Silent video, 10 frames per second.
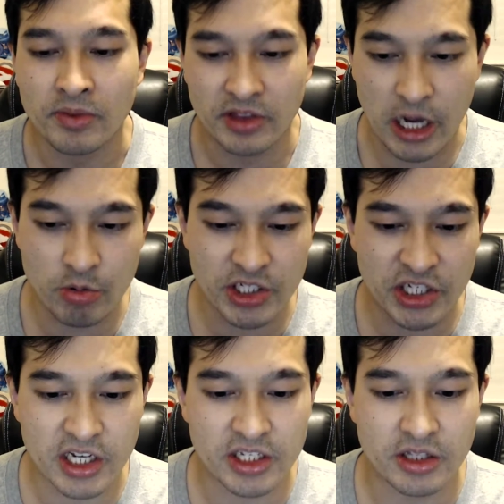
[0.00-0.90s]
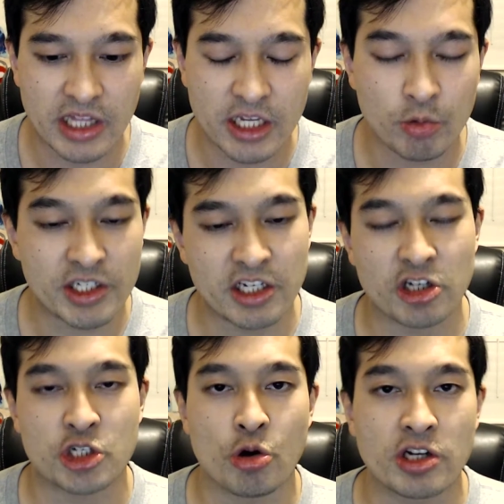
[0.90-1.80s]
Then we see a then we see
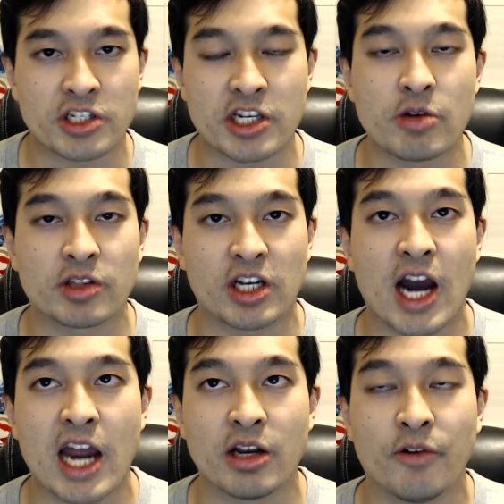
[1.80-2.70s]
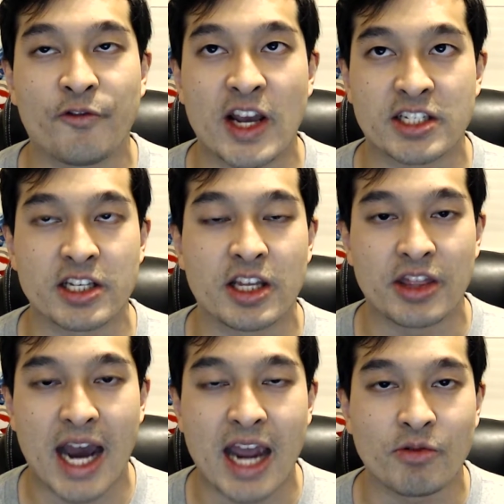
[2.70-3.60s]
a short scene with Kaido facing the
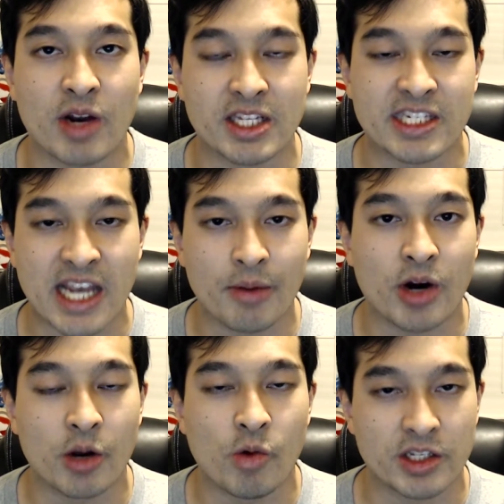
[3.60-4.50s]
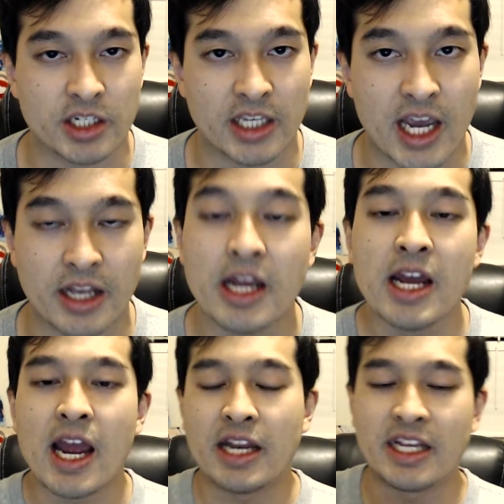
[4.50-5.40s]
nine red samurai once again,
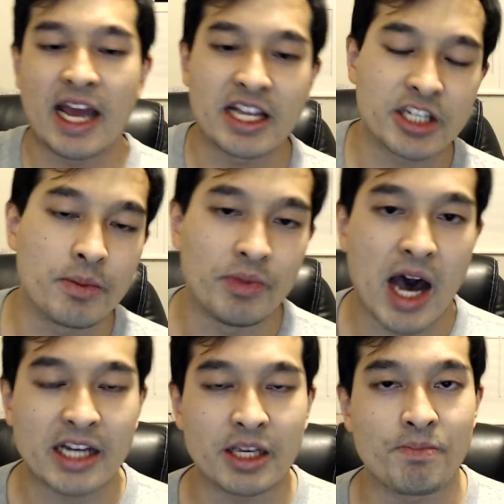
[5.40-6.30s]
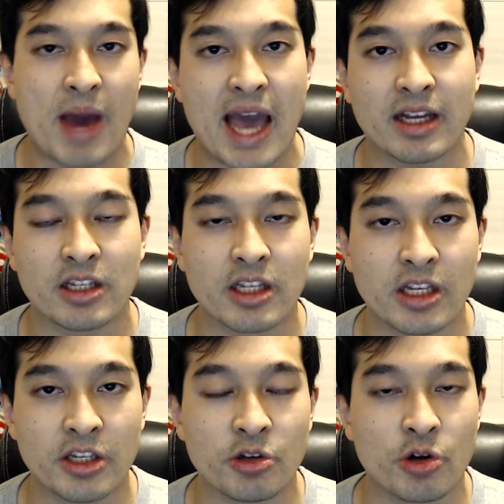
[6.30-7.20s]
and he ends up knocking back
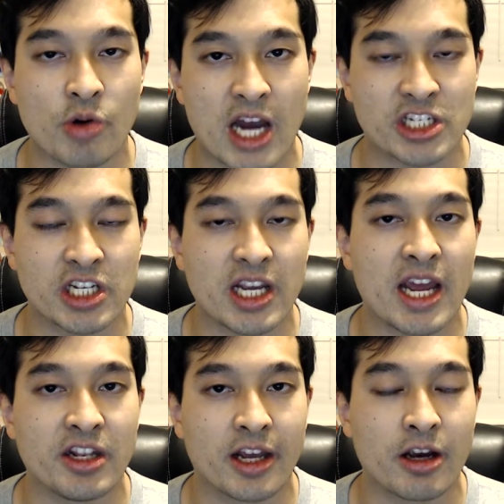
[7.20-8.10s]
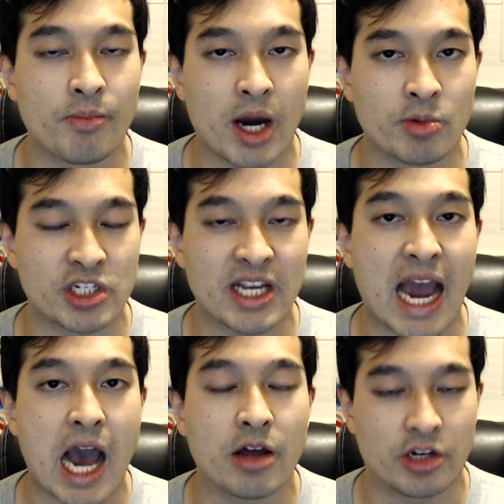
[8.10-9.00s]
Inuarashi and Nekomamushi
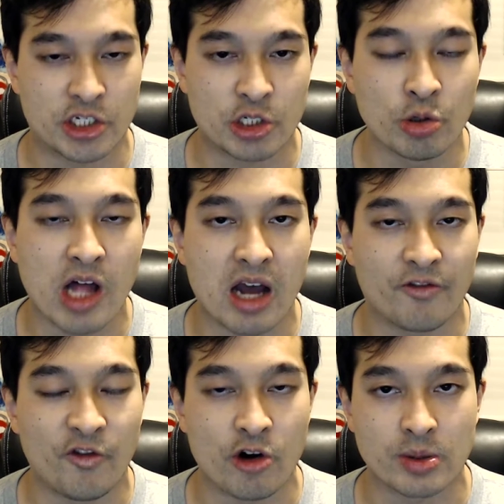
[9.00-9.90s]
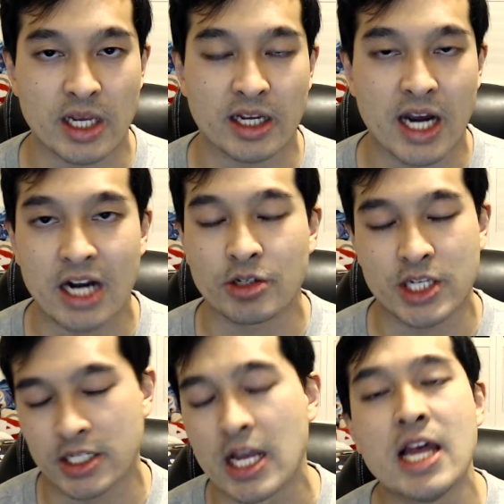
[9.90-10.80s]
out of their Sulong forms, and Kaido
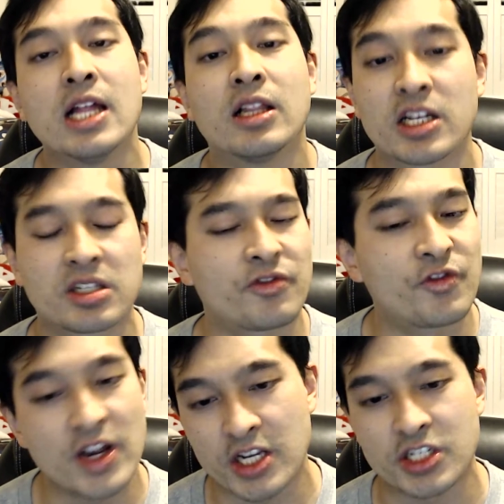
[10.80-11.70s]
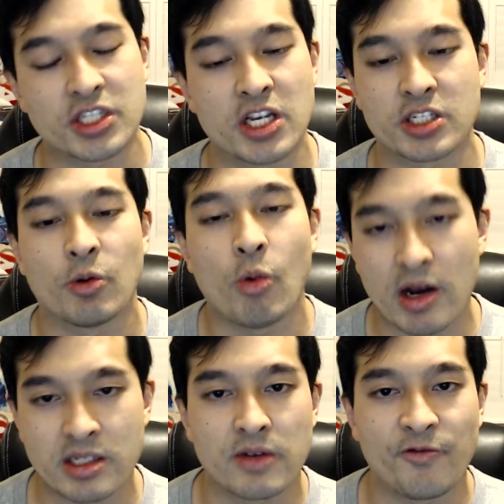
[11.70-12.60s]
says, "Let's finish this
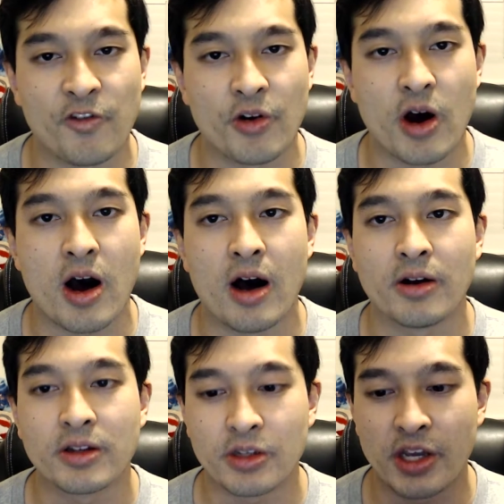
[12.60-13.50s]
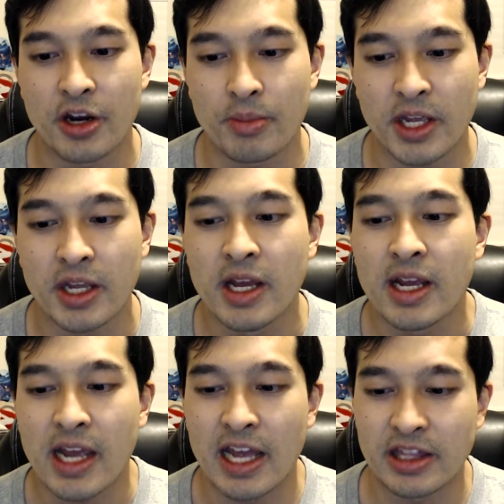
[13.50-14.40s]
once and for all." You hear me?
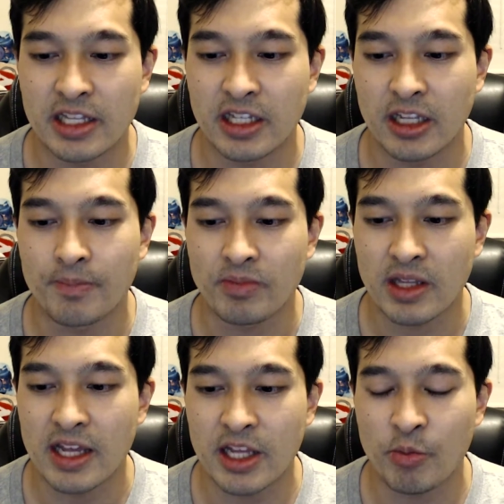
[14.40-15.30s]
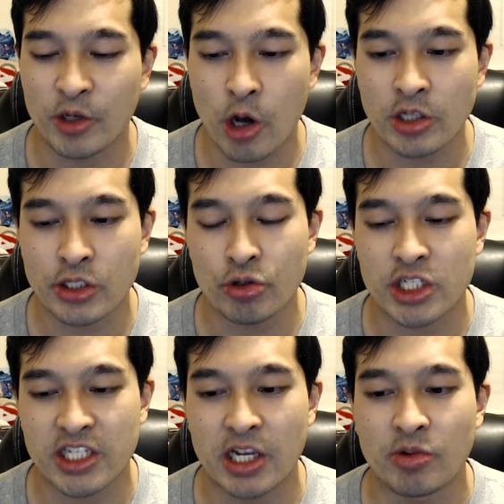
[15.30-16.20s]
And then the and then we go to a
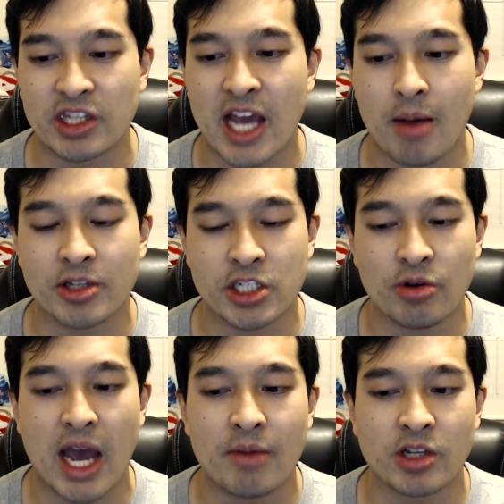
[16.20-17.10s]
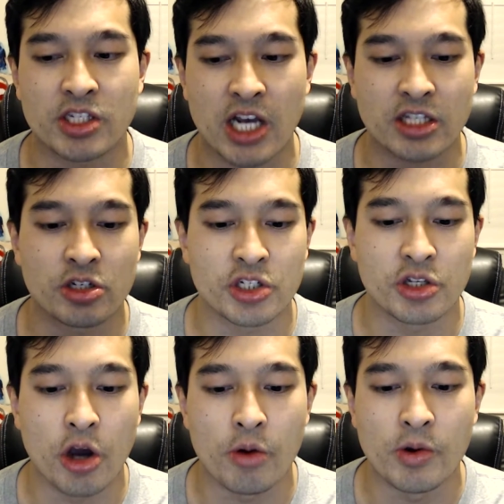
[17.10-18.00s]
scene with Yamato having to talk to
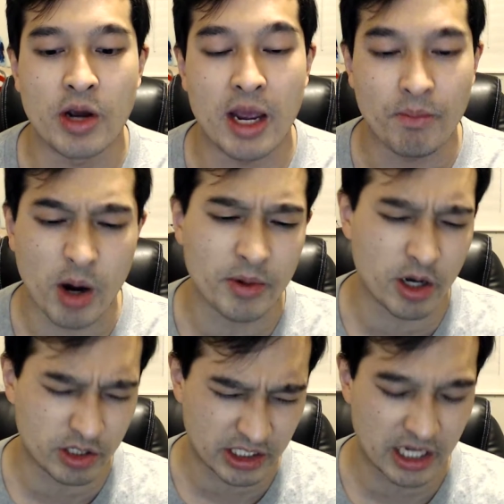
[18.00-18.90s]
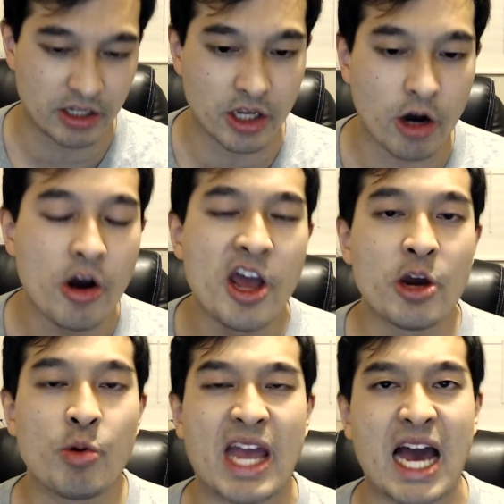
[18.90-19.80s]
Shinobu and Momonosuke. You know,
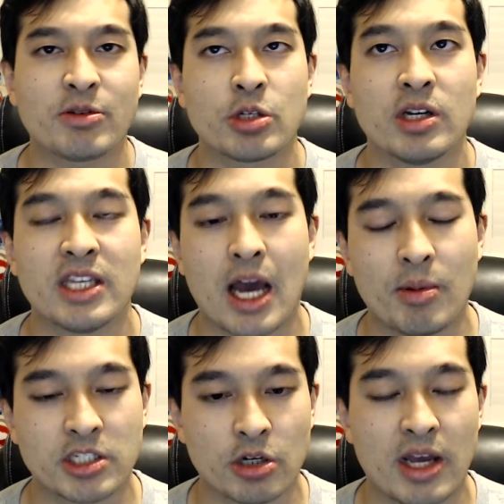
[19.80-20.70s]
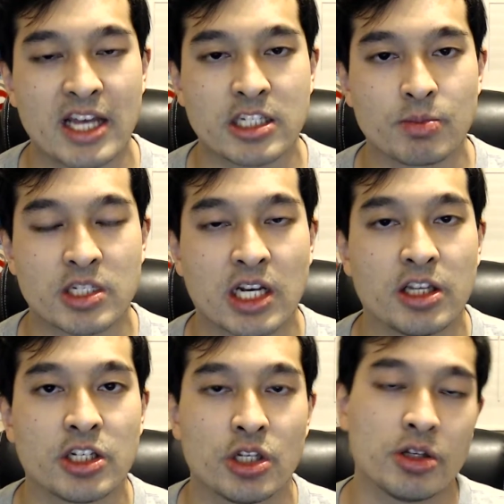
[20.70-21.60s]
we had to Yamato ends up
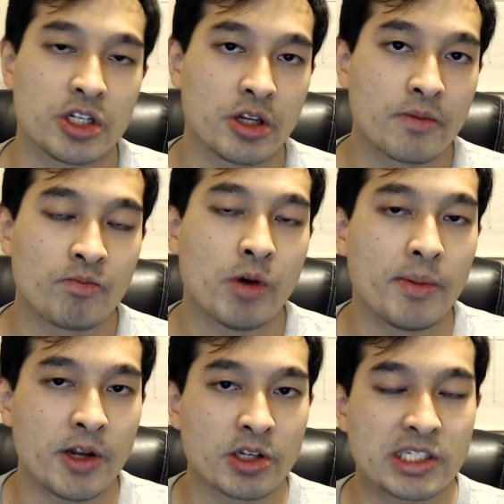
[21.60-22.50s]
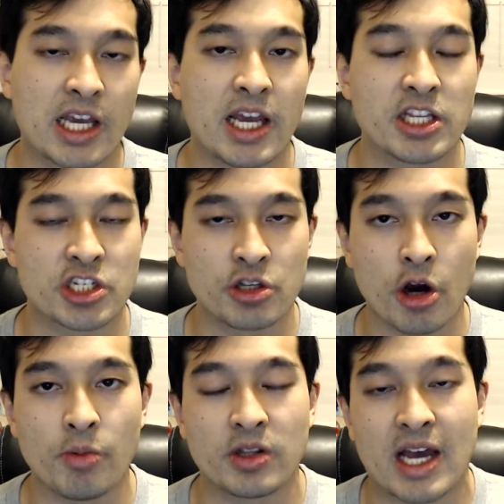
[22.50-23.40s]
telling Momonosuke and
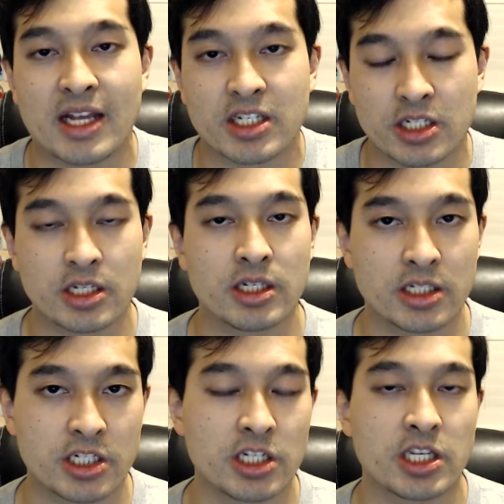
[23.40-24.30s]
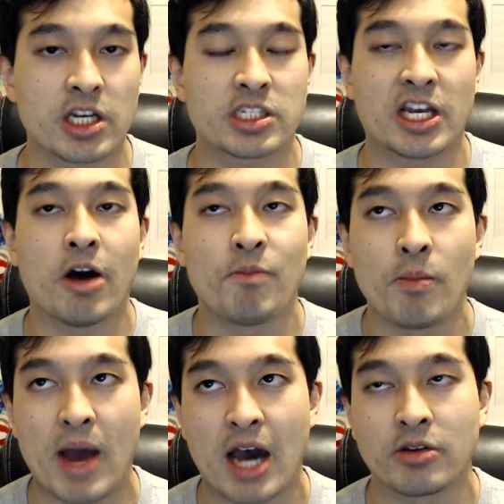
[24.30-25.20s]
Shinobu that she's here to help
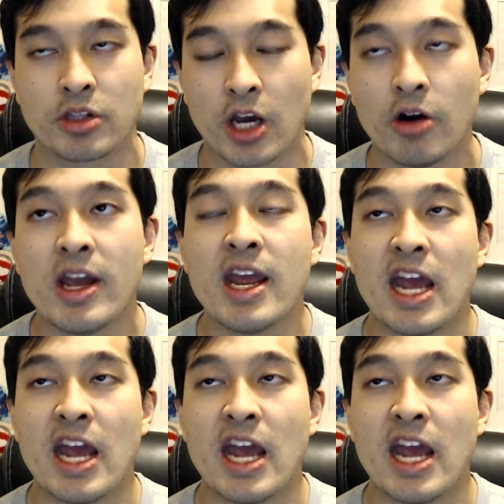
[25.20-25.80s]
him out, you know?